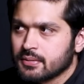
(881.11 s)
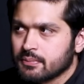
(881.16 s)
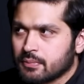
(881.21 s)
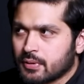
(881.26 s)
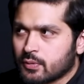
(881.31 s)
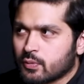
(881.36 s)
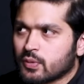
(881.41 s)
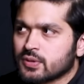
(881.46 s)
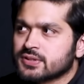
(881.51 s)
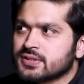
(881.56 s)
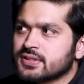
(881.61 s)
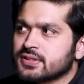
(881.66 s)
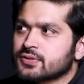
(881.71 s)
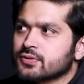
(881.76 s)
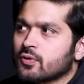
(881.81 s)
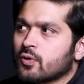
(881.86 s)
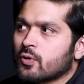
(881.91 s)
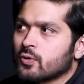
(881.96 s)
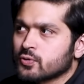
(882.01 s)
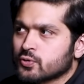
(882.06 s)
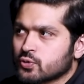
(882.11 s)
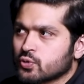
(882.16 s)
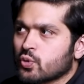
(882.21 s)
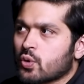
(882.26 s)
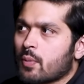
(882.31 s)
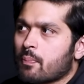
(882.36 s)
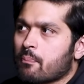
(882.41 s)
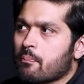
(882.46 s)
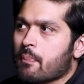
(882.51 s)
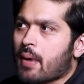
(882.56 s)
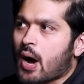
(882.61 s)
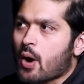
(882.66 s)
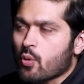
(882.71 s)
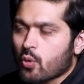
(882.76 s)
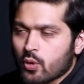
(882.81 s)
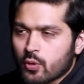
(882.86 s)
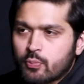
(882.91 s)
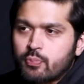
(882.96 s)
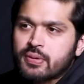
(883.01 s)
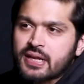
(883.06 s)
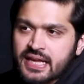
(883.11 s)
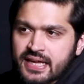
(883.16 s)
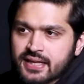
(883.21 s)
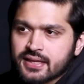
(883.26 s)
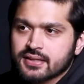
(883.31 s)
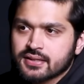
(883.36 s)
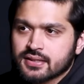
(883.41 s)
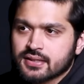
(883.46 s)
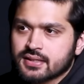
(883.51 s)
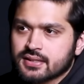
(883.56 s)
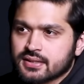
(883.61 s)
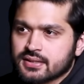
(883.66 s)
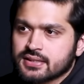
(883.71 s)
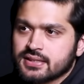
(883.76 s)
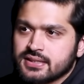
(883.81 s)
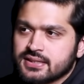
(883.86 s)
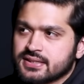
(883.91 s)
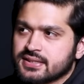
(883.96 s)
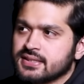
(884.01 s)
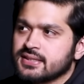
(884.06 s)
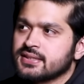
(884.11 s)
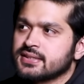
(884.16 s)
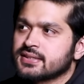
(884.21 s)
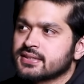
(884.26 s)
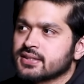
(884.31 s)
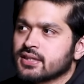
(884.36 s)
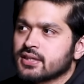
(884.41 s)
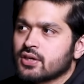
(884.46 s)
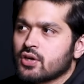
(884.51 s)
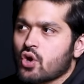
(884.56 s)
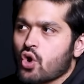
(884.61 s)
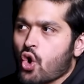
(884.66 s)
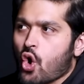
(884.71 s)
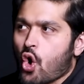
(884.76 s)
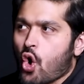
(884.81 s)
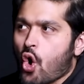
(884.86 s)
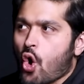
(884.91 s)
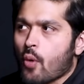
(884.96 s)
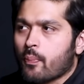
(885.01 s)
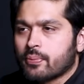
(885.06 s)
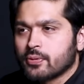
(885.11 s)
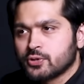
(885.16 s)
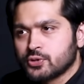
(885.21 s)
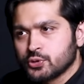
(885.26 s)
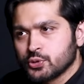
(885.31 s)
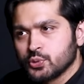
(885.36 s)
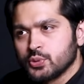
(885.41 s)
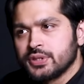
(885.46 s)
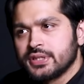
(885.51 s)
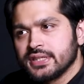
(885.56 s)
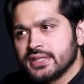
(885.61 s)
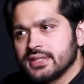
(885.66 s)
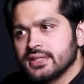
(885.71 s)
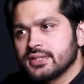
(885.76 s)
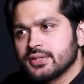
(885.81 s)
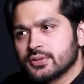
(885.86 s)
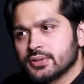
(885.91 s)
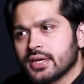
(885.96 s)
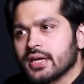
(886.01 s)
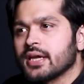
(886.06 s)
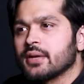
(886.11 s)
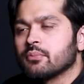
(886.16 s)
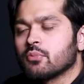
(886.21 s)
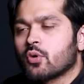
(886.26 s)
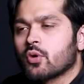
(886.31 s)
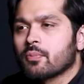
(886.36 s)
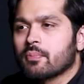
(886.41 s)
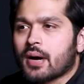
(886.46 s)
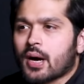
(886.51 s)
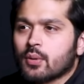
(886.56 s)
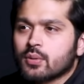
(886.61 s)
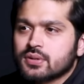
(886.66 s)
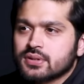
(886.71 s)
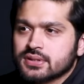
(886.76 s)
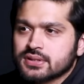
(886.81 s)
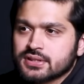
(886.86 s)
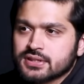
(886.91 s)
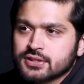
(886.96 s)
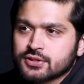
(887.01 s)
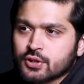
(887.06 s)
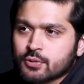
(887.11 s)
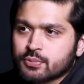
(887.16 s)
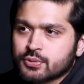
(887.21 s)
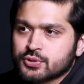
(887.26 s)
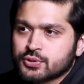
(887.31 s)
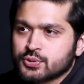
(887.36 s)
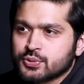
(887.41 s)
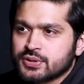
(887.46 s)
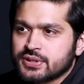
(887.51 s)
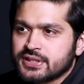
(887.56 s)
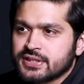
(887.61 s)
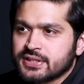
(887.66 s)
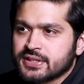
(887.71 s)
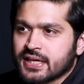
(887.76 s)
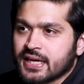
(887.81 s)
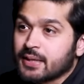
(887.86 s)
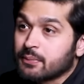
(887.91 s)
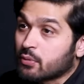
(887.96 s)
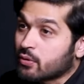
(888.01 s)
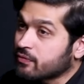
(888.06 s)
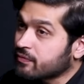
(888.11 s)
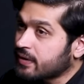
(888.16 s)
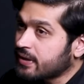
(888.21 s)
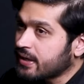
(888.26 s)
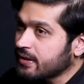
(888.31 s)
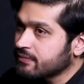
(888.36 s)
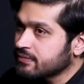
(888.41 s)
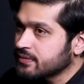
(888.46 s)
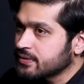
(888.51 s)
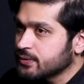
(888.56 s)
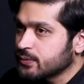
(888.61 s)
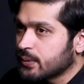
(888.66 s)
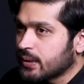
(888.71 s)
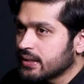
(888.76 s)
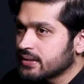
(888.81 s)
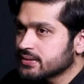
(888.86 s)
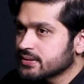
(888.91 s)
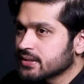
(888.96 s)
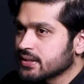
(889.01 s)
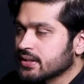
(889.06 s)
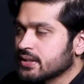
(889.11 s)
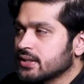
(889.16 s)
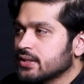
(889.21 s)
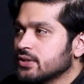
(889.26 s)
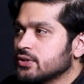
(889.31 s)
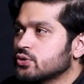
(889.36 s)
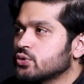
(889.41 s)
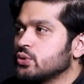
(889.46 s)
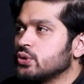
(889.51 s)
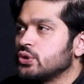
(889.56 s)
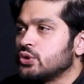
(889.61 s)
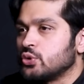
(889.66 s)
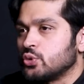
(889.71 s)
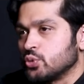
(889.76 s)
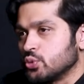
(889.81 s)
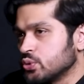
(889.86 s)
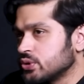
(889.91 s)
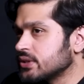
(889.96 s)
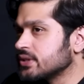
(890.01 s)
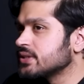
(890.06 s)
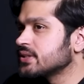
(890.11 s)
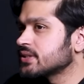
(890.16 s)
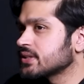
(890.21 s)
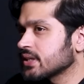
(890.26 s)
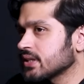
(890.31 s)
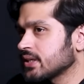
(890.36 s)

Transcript: But was this also a power play? He sees opportunity to gain more power. He sees opportunity to gain more funding from the US. So he uses,